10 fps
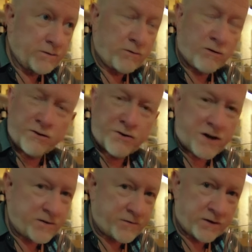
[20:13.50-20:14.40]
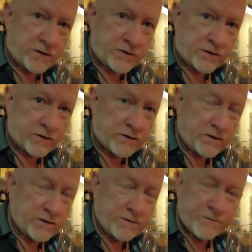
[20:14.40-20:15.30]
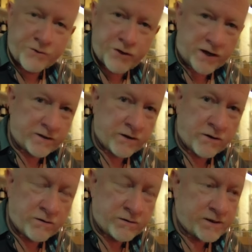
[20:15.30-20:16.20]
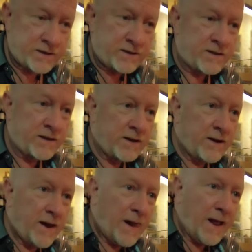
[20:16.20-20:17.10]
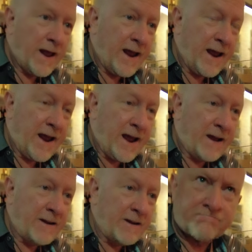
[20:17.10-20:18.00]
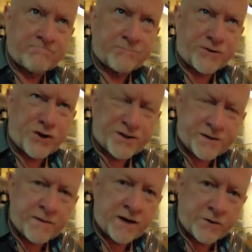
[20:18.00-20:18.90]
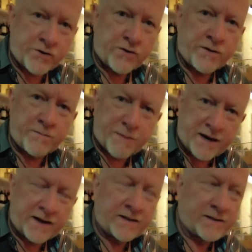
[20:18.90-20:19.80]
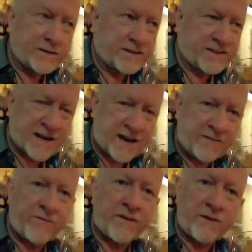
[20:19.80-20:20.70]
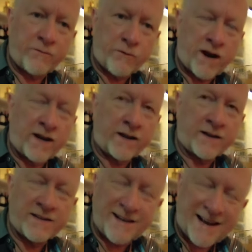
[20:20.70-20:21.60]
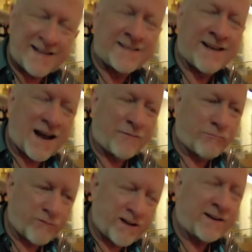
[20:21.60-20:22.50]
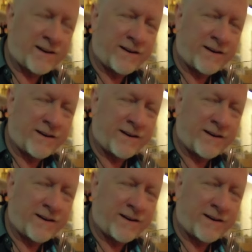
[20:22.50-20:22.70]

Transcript: oil change filter, check the hoses, and just to make sure the bike is safe and ready because it has not ridden